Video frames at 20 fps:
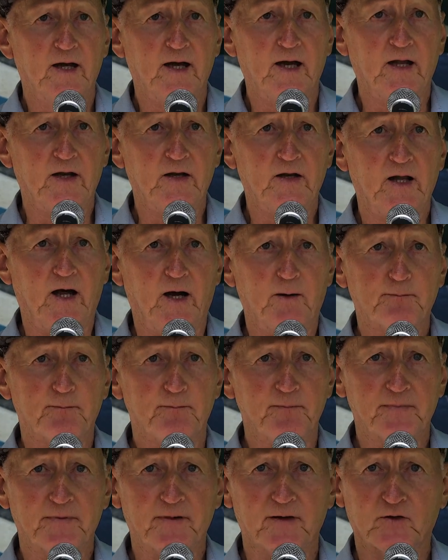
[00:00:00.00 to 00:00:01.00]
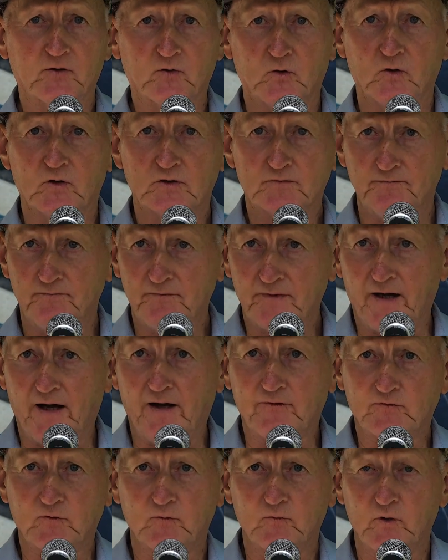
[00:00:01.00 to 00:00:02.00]
And, of course,
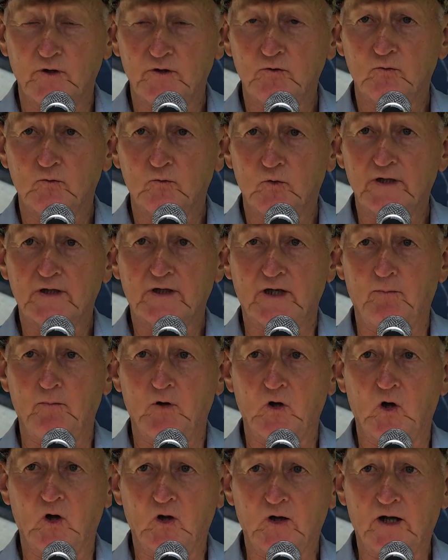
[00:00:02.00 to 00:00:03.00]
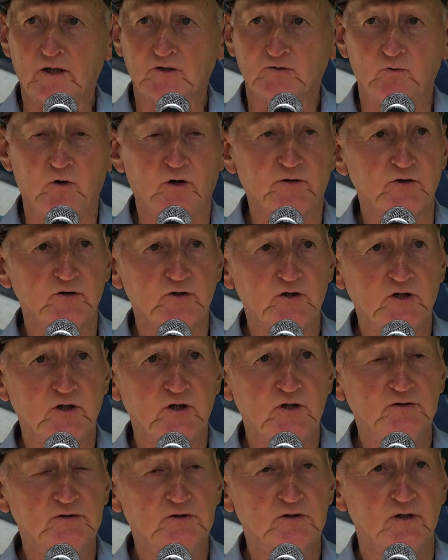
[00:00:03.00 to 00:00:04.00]
after we come along, us rotten
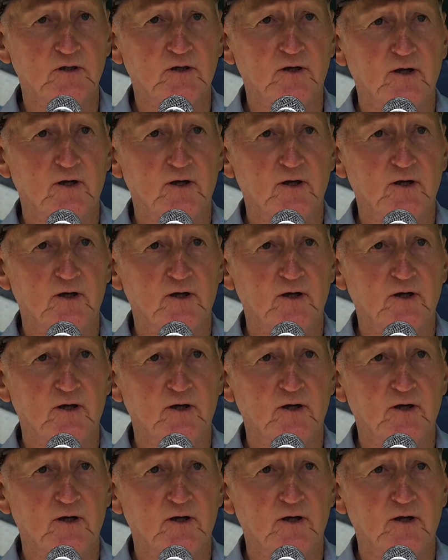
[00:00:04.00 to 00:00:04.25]
kids,